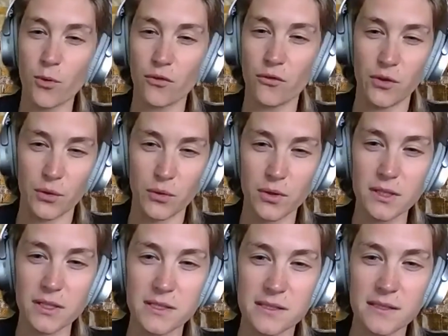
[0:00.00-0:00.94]

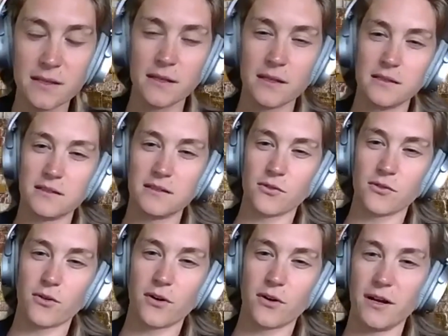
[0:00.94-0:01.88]
fuels
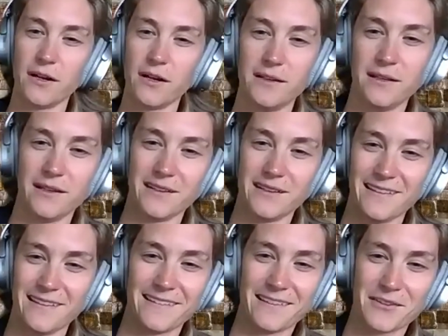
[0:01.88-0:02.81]
stored
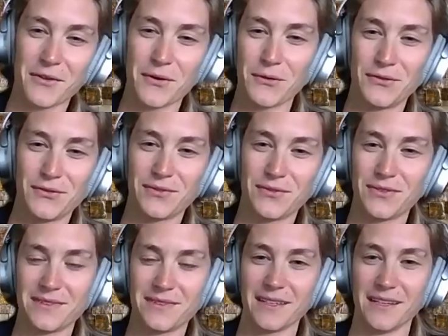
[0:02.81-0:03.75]
close
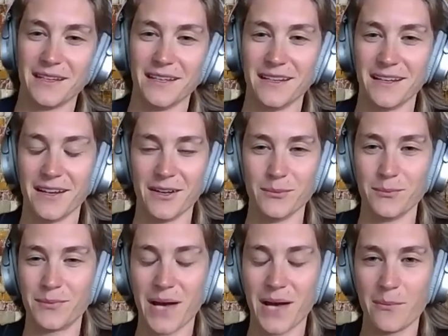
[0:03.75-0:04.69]
to
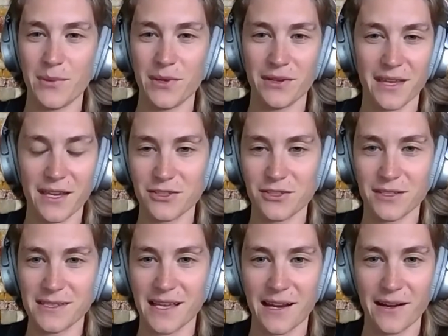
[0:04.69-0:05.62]

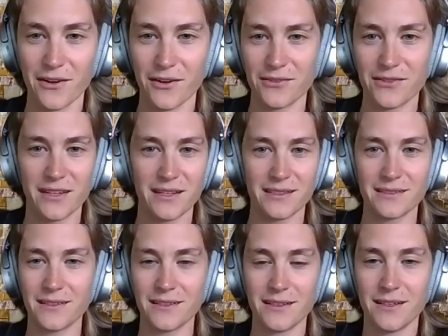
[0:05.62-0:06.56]
population centers, like,
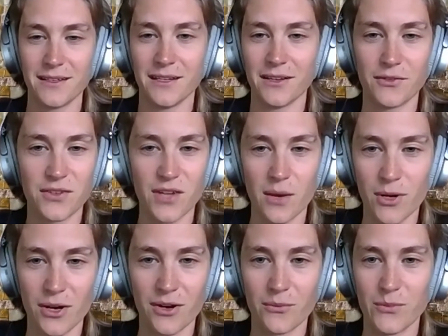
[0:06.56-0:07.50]
you know,
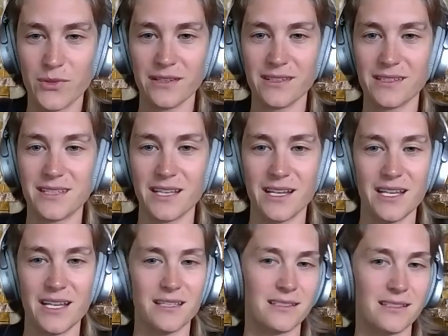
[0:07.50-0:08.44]
suburbs and
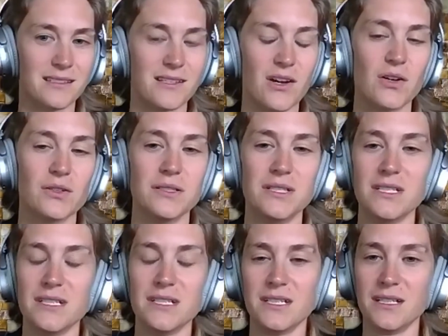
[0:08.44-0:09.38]
cities. So
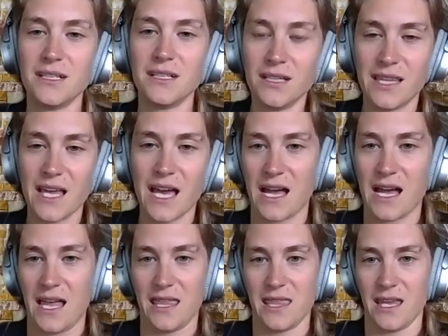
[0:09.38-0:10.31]
that,
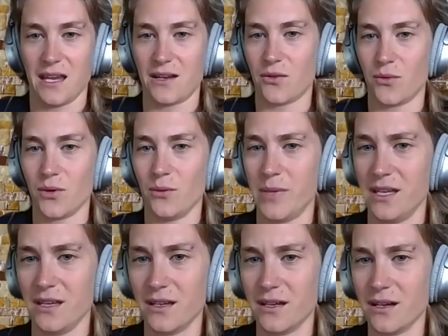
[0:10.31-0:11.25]
I think, will
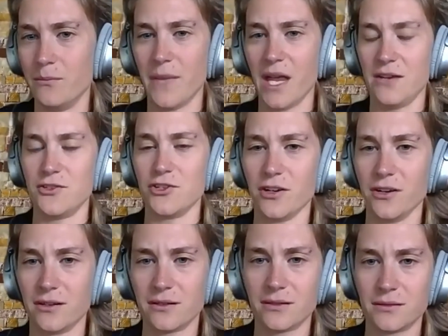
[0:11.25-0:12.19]
be a
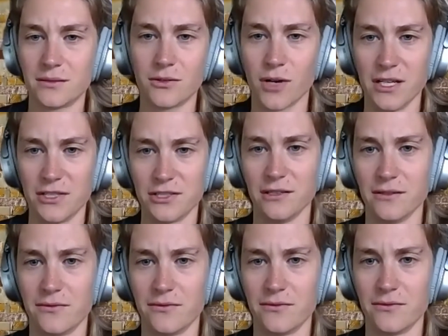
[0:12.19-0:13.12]
major
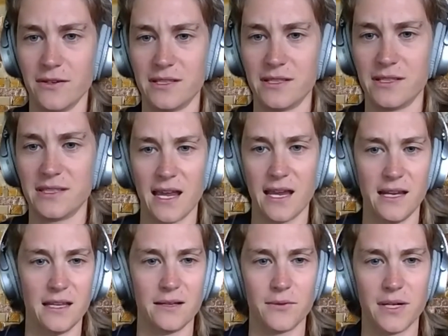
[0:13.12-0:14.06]
question for
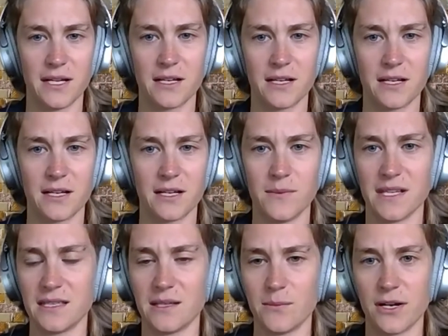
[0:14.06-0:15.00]
society when it comes to
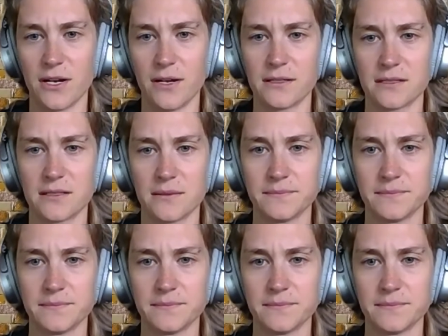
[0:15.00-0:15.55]
SMRs.